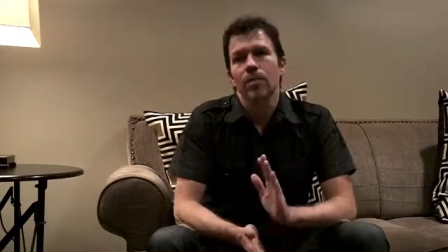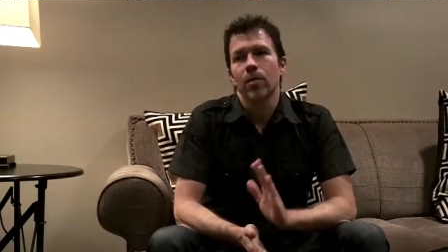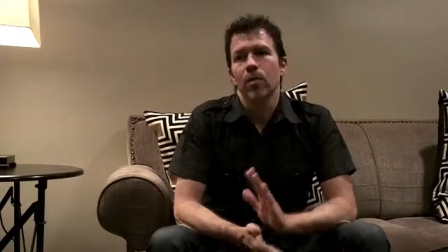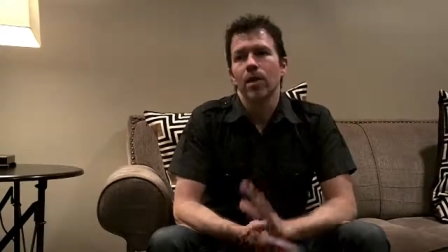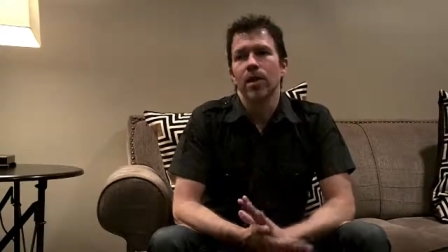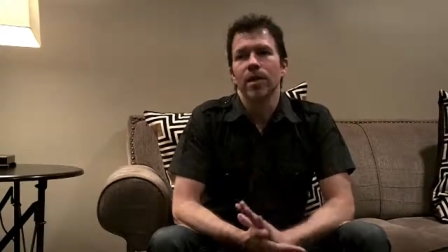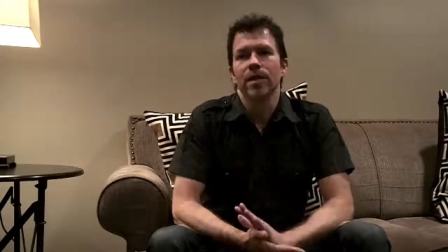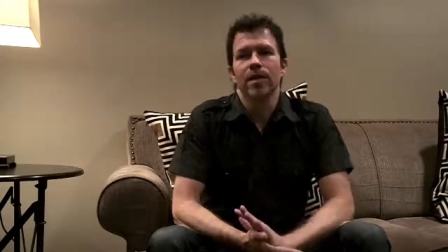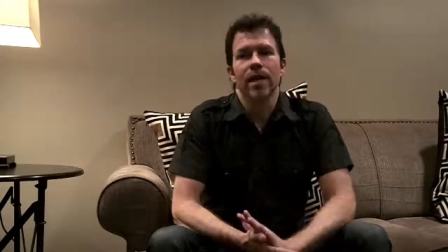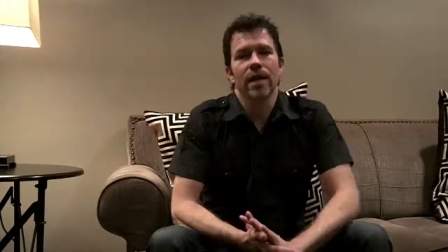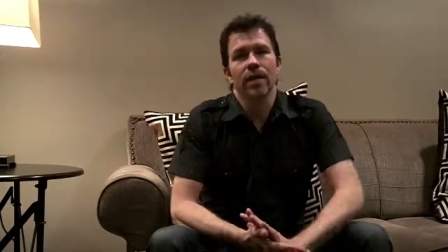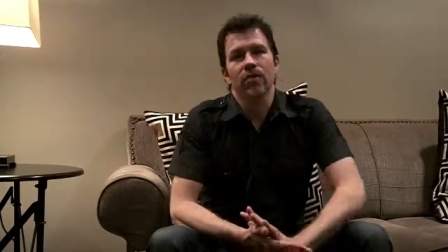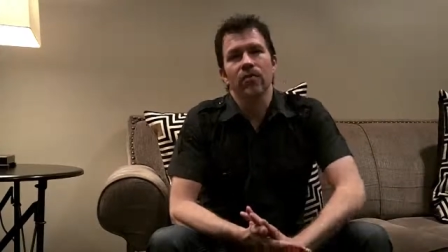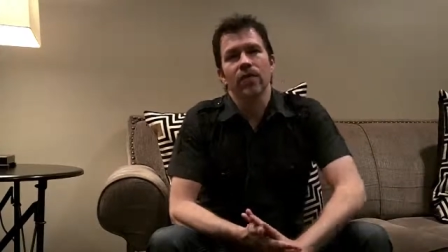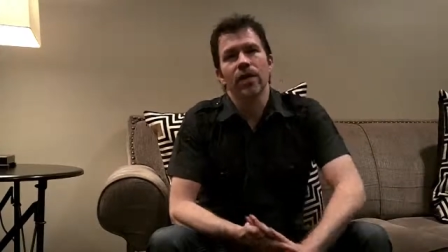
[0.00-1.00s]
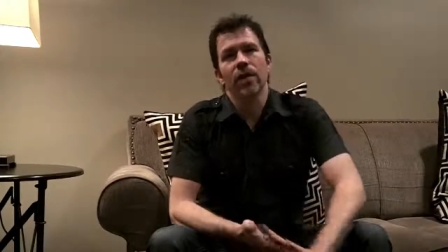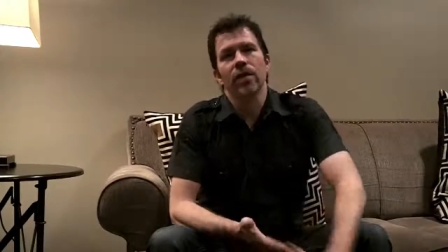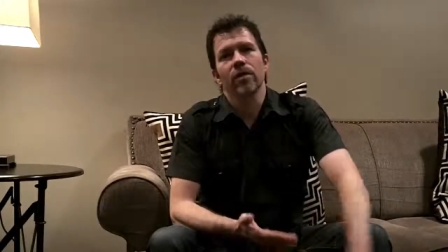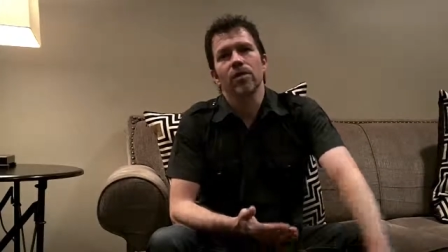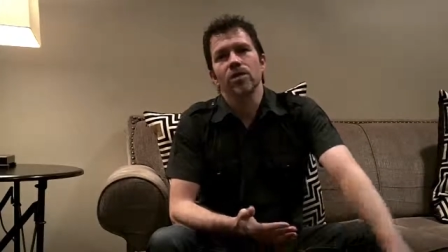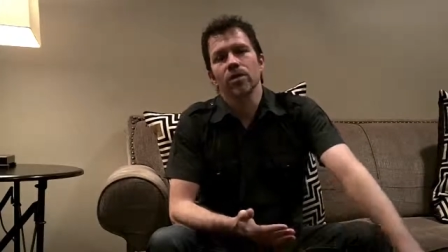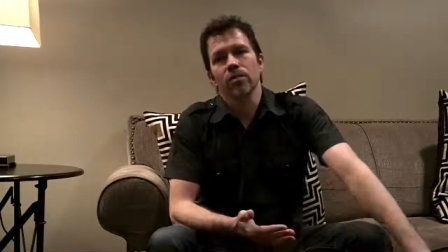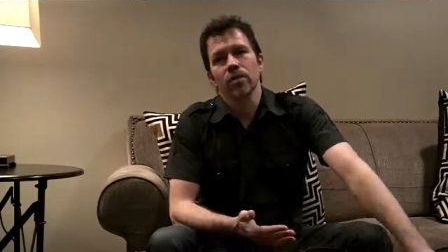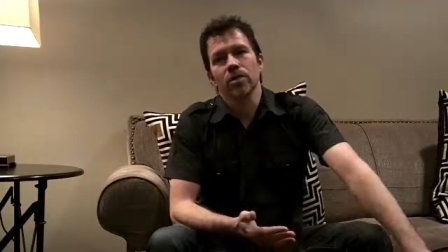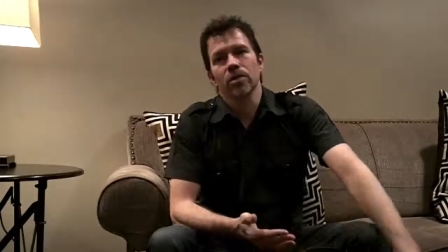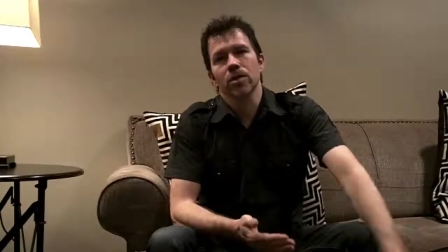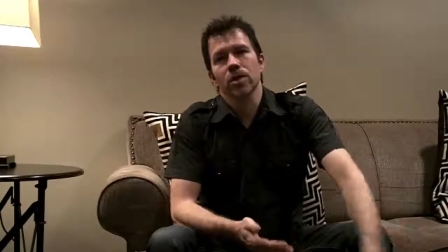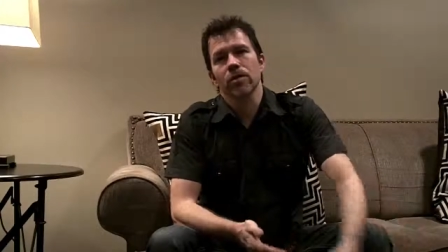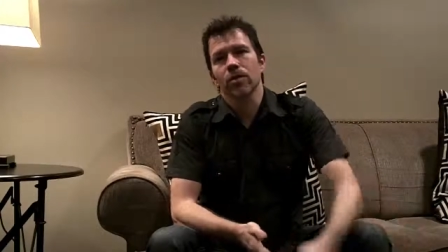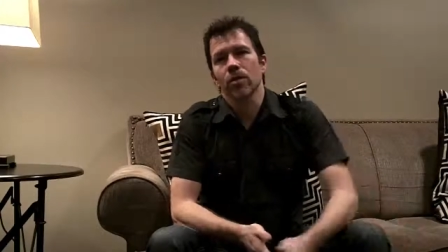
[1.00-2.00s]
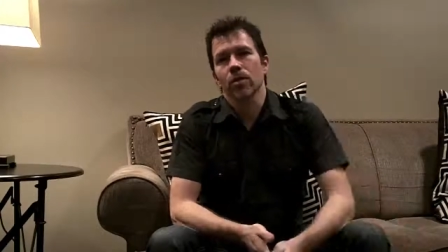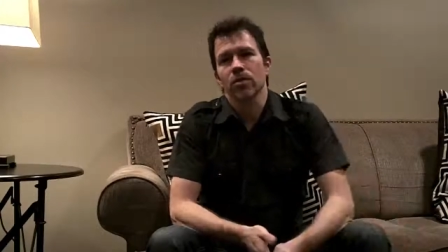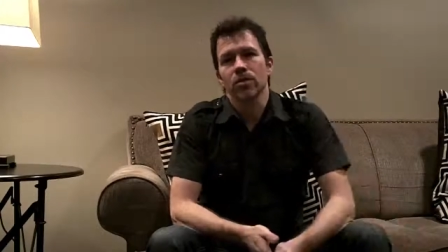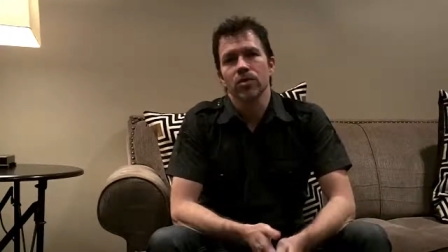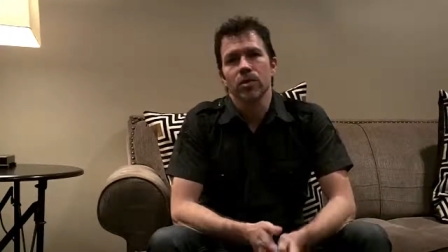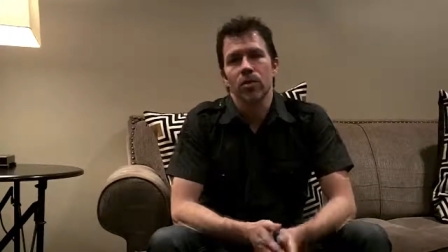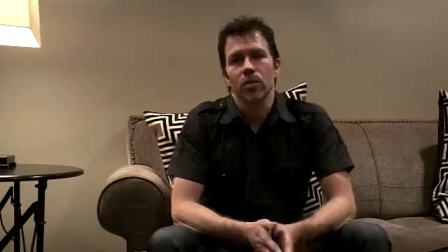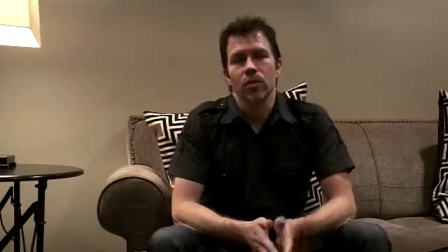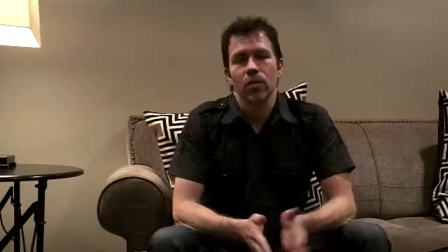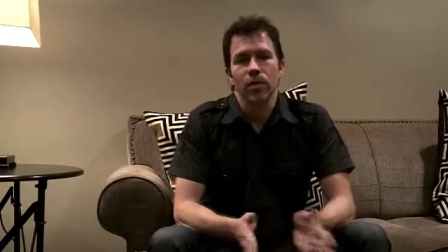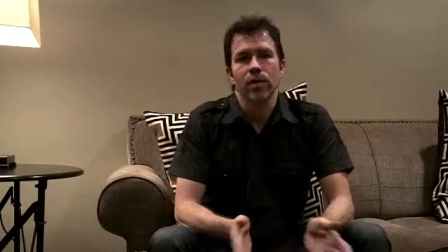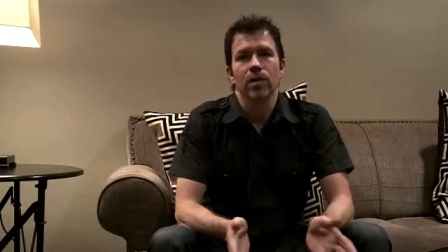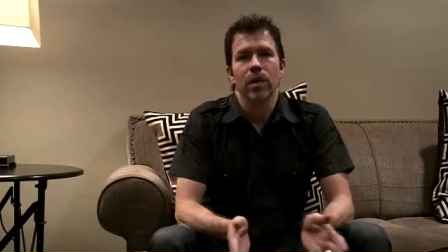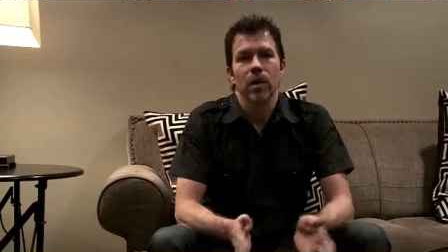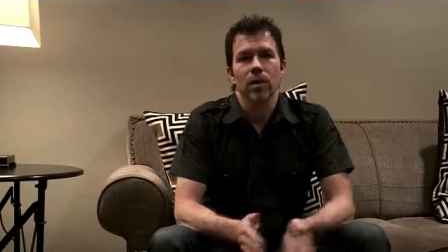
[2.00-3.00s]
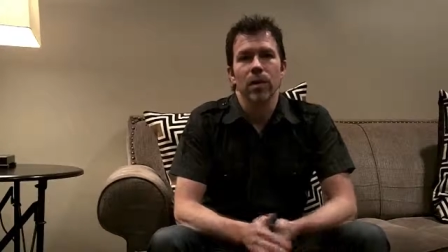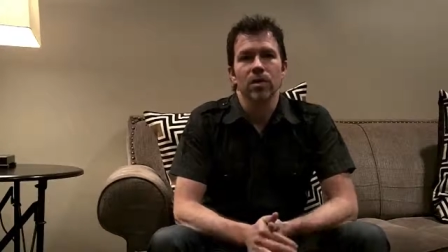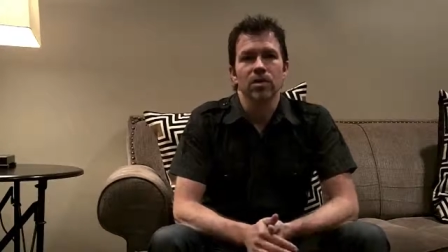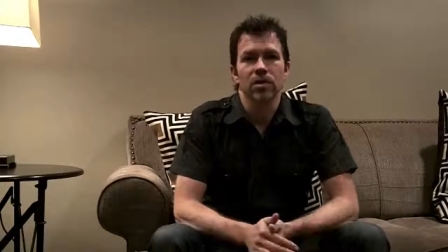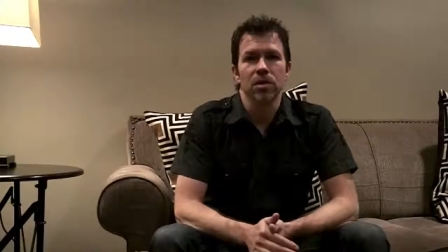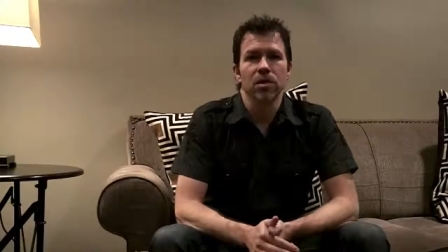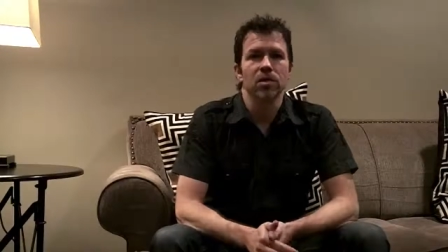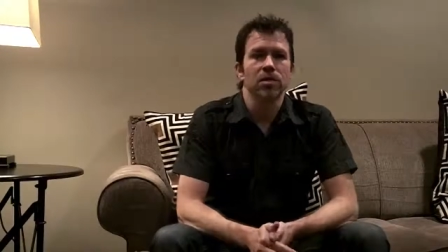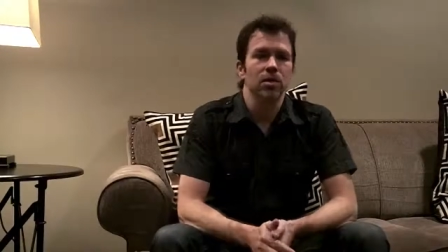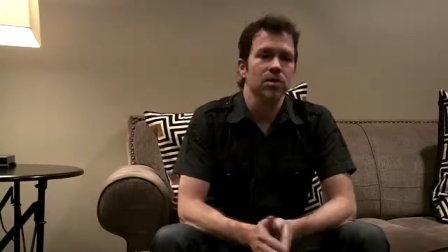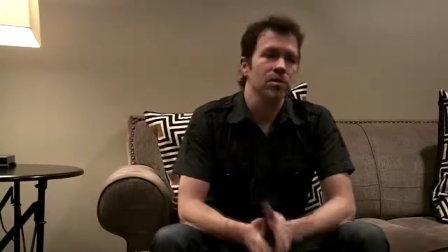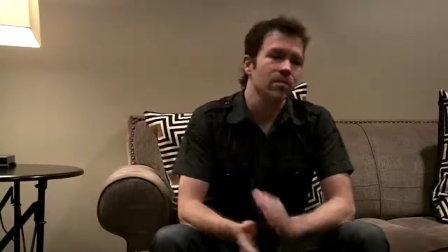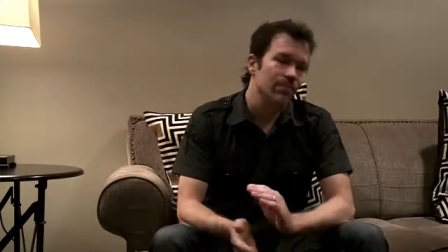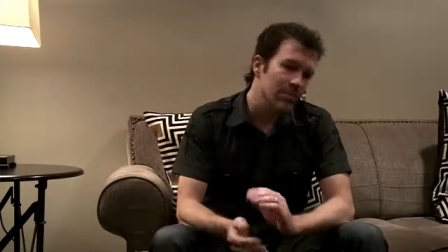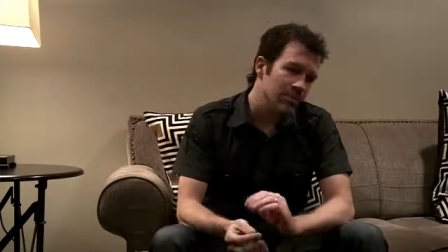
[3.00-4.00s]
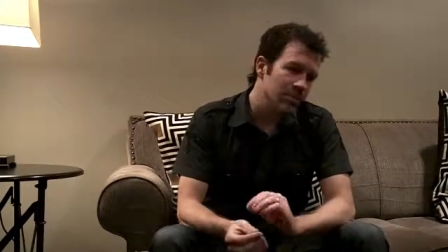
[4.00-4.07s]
But we're going to take a very simplistic approach when we talk about synthesis.